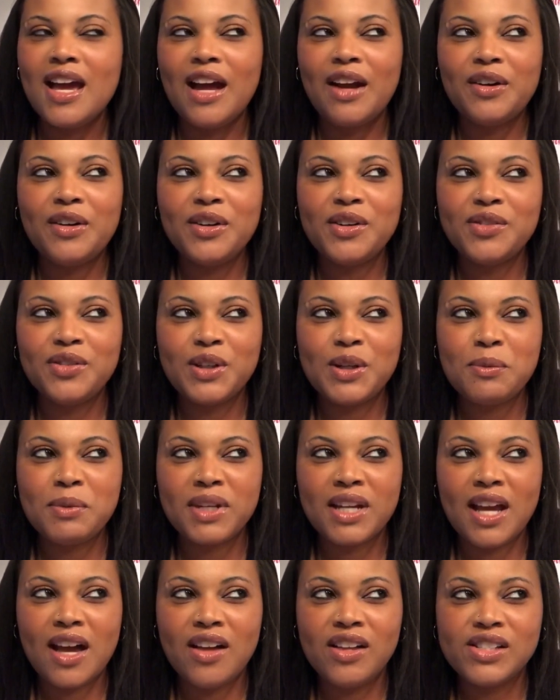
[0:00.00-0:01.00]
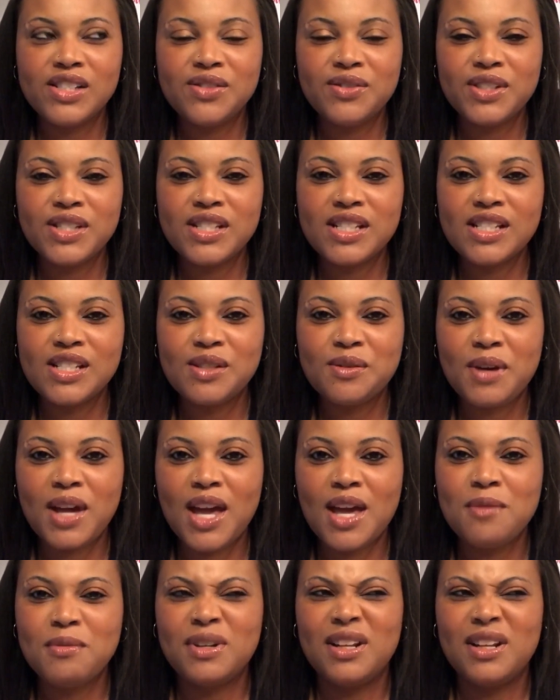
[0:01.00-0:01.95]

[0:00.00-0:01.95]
I don't know if anybody else feels this way,